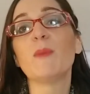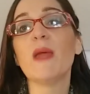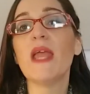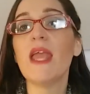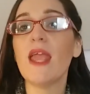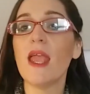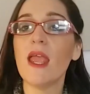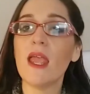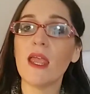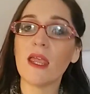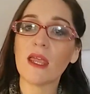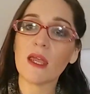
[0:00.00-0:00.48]

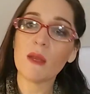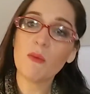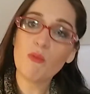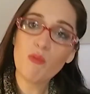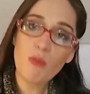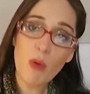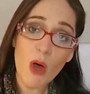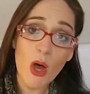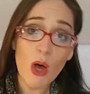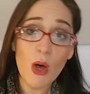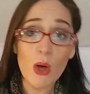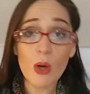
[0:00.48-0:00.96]
pink
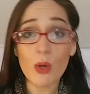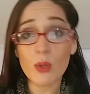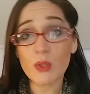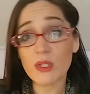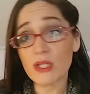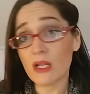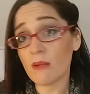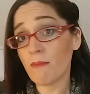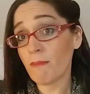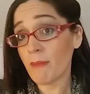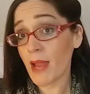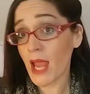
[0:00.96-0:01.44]
and
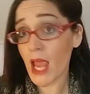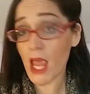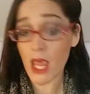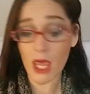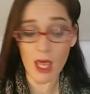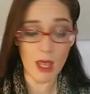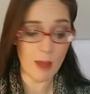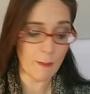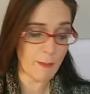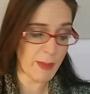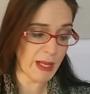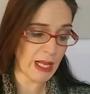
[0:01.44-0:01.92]
bows and
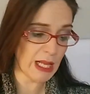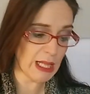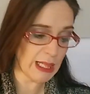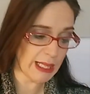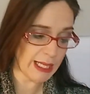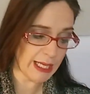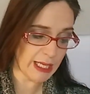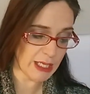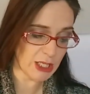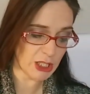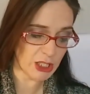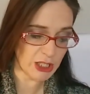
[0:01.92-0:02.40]
makeup and
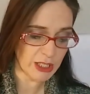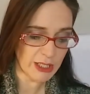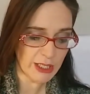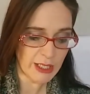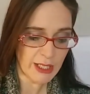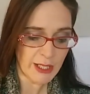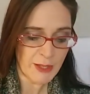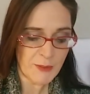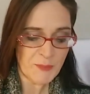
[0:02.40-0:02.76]
glitter,